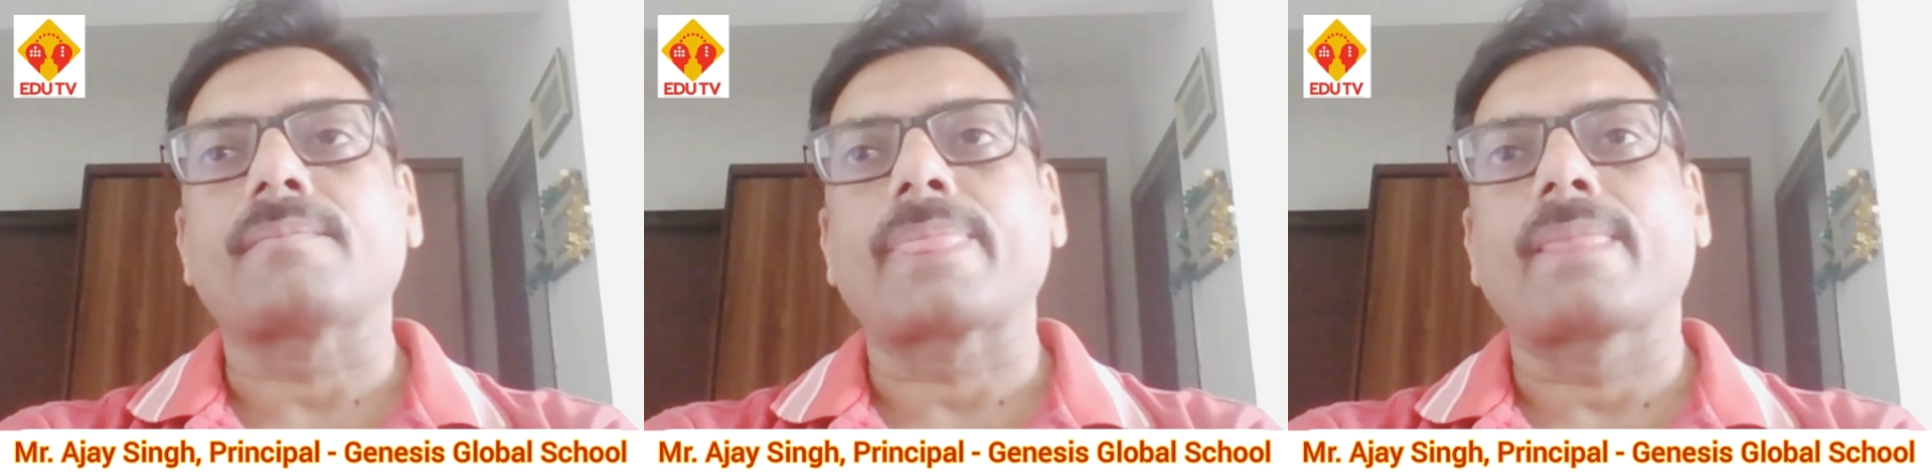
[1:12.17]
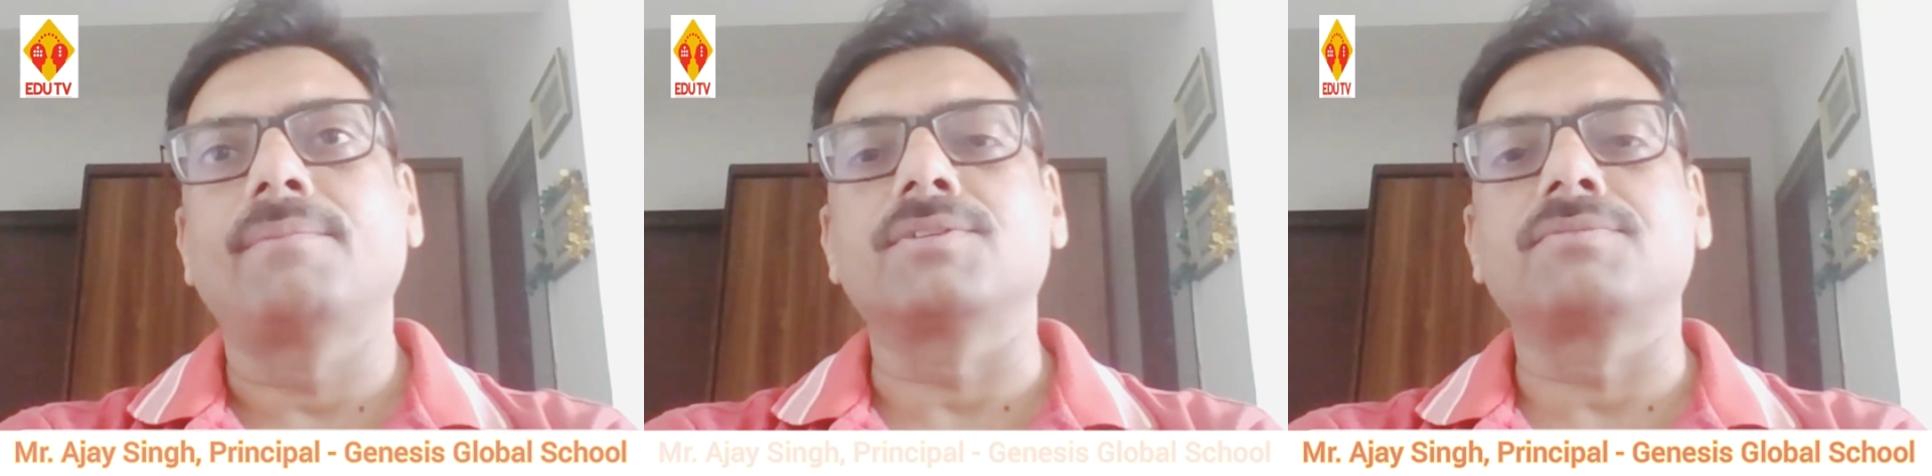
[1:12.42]

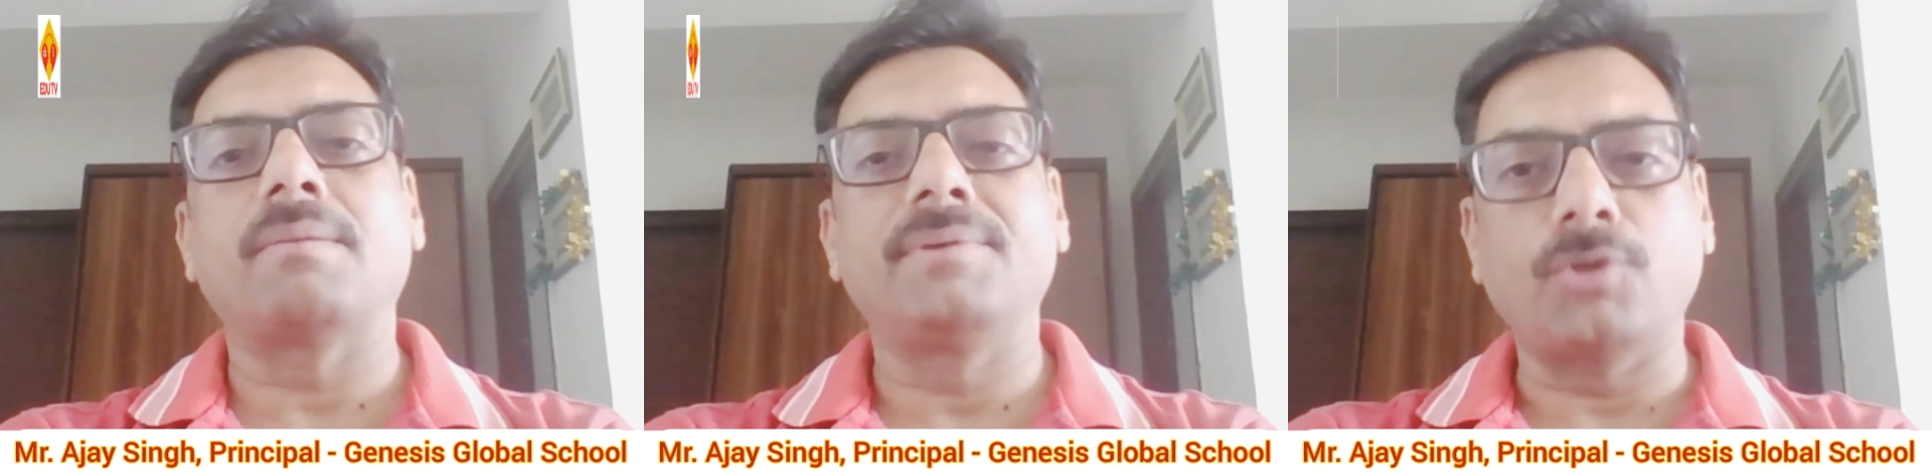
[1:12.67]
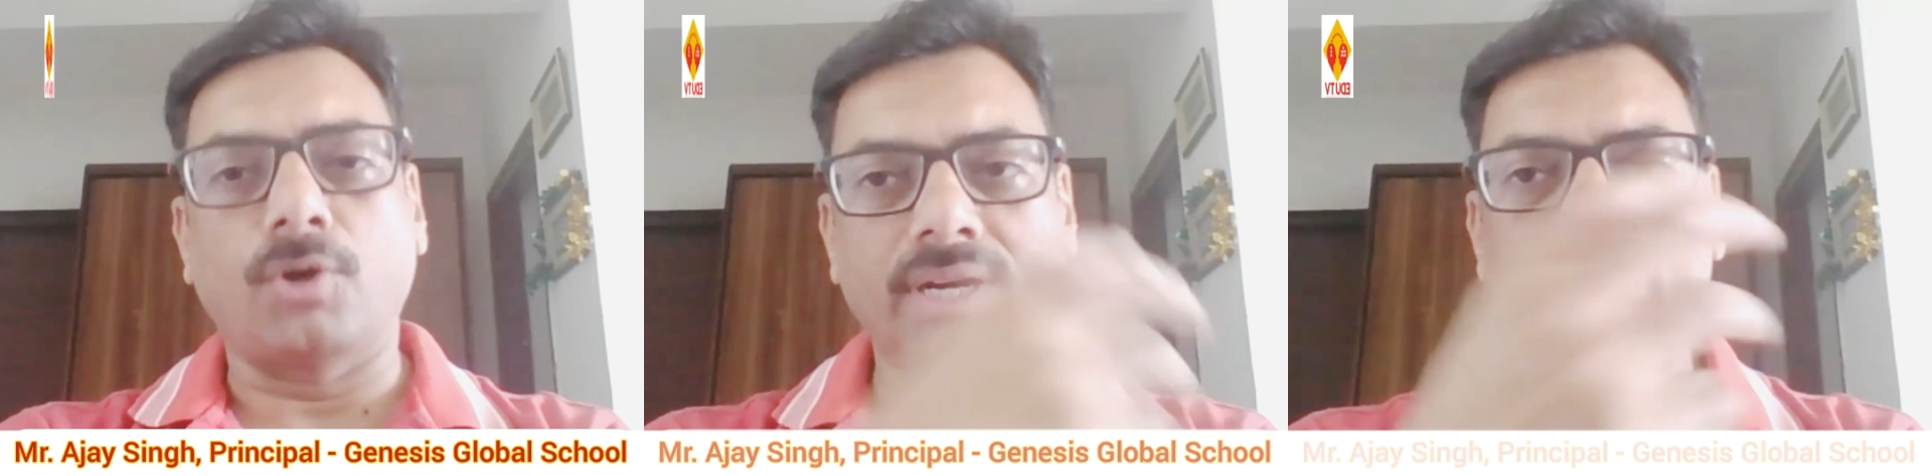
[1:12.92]
because we have been
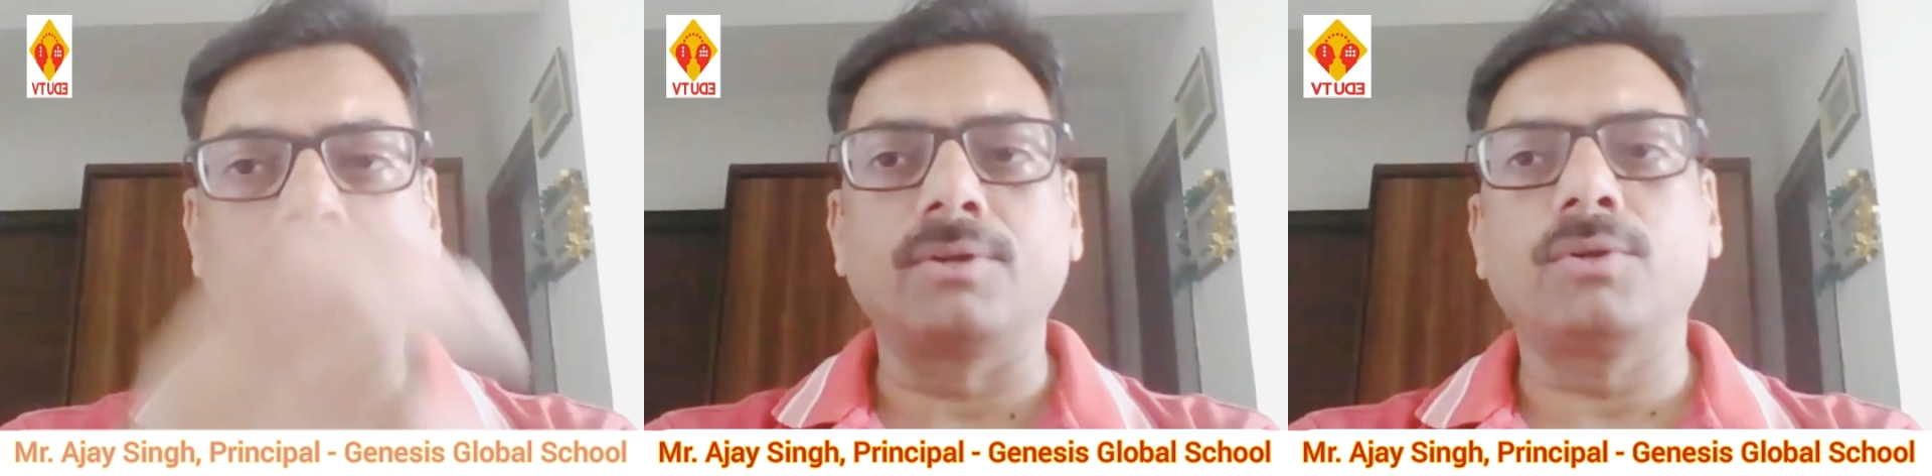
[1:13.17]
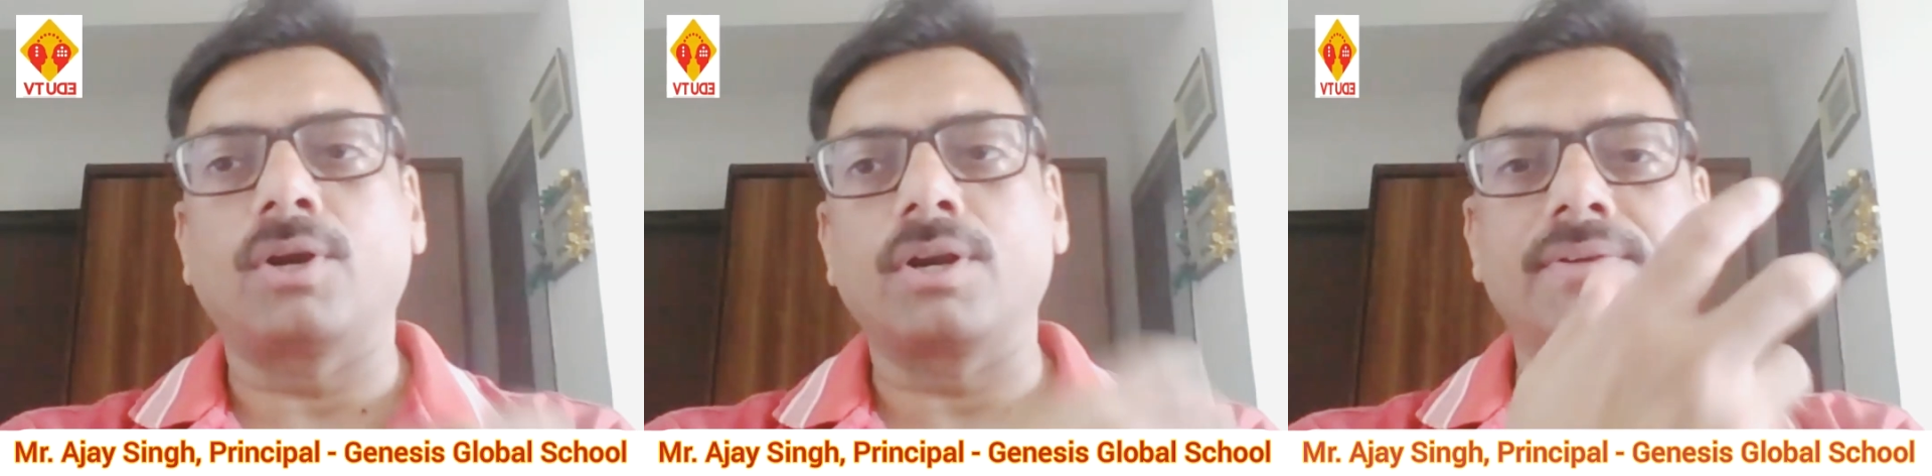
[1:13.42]
talking about a
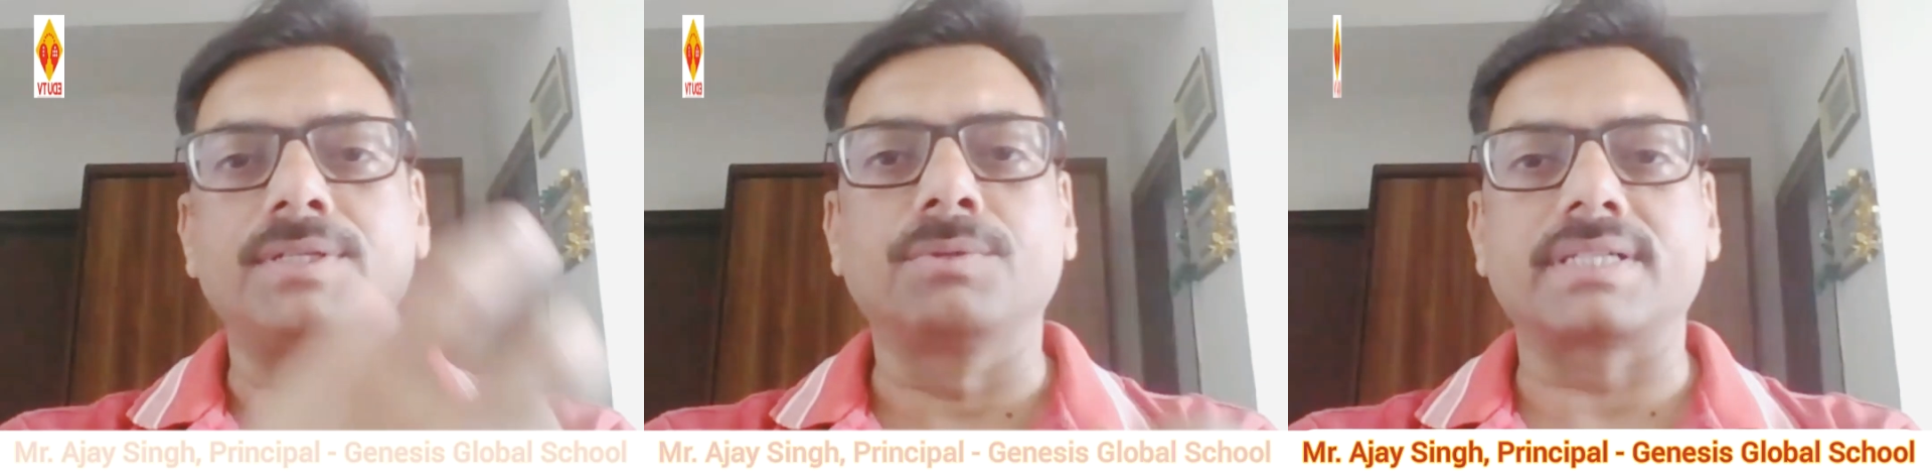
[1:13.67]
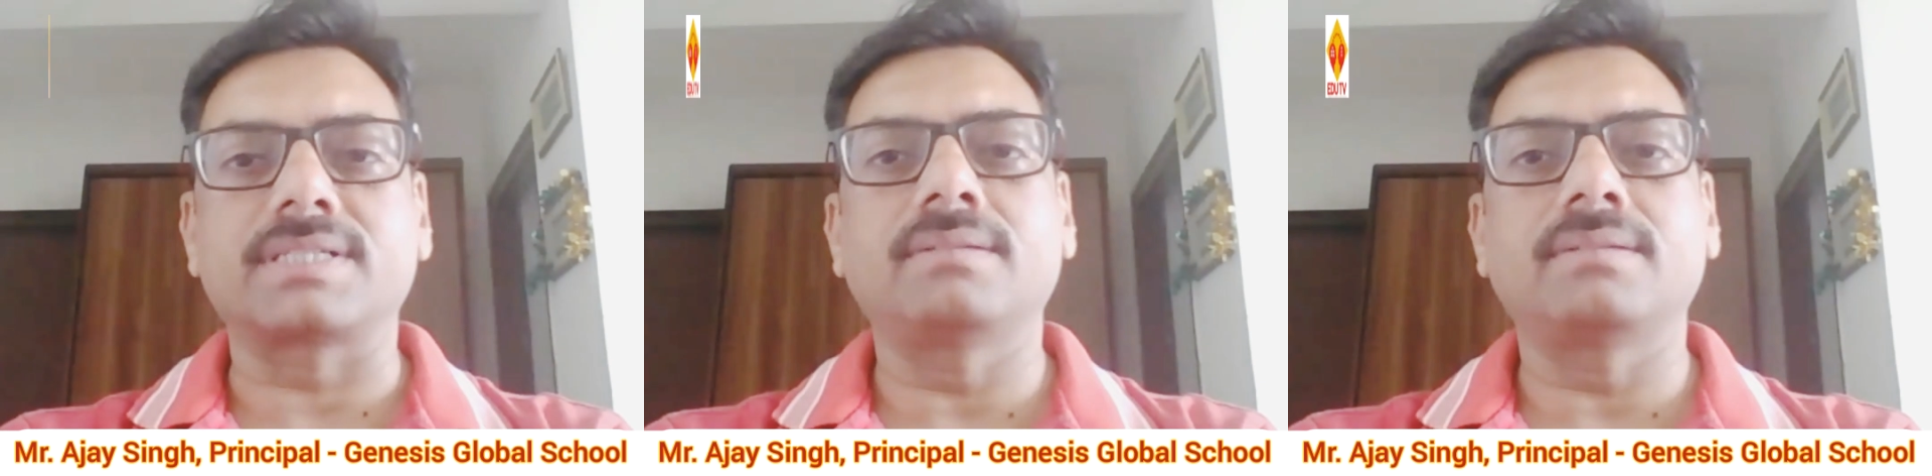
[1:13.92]
lot of
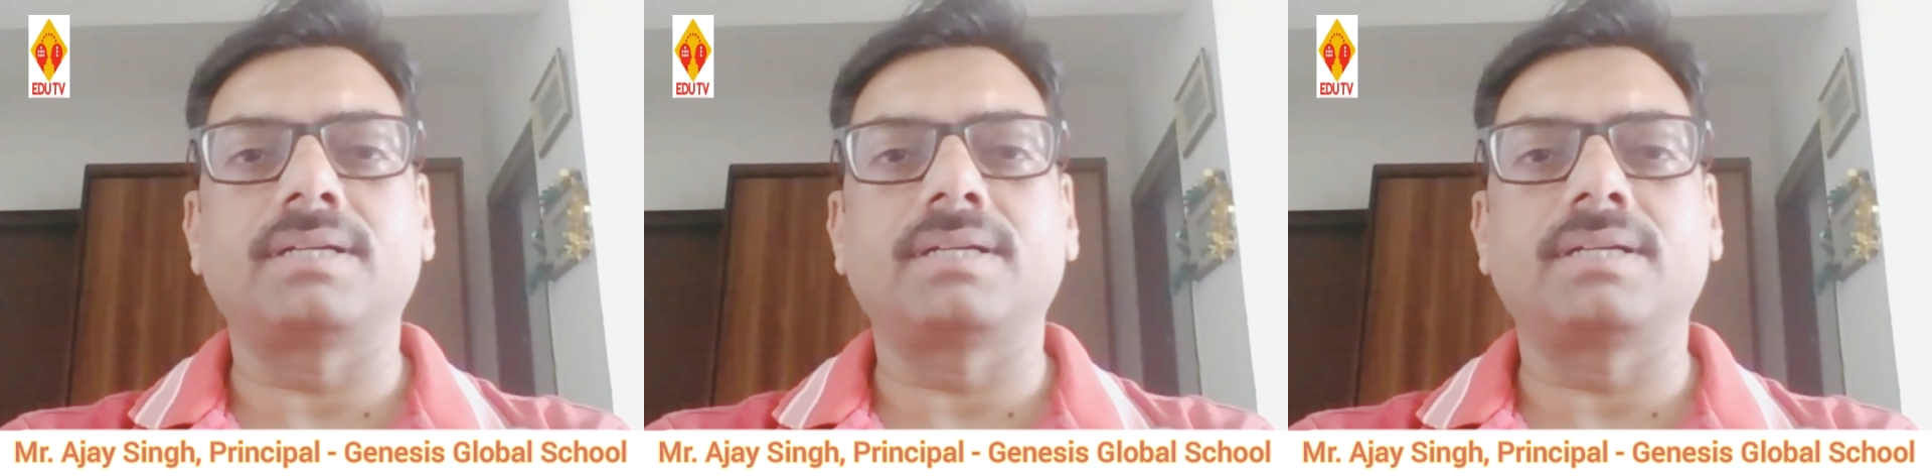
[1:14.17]
education,